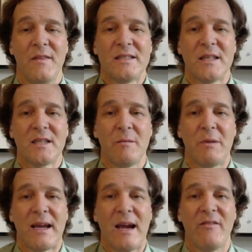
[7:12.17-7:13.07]
This is going to
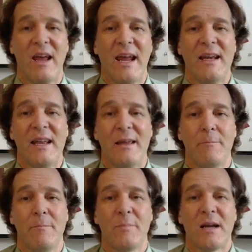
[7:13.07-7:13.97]
be kind of a
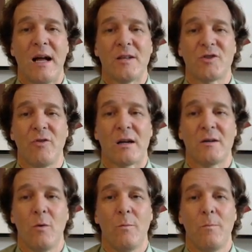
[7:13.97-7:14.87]
handy construct.